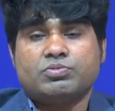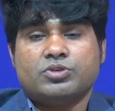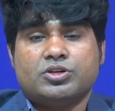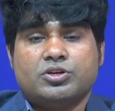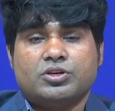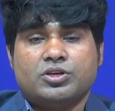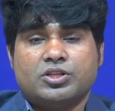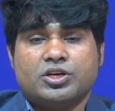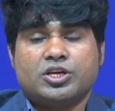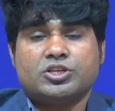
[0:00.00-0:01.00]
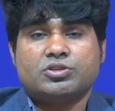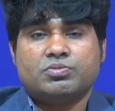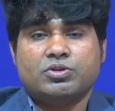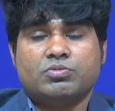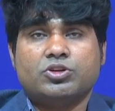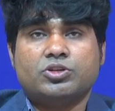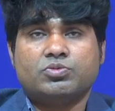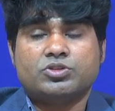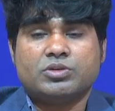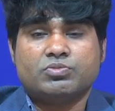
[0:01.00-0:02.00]
but in the case of
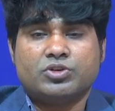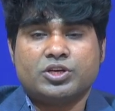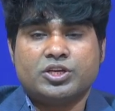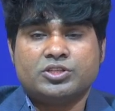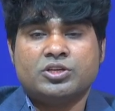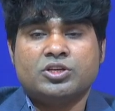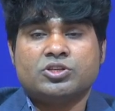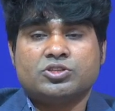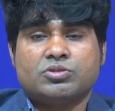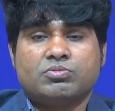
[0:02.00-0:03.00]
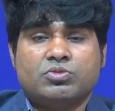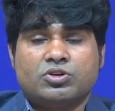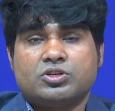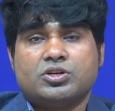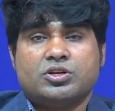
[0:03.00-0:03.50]
multiple sample case some more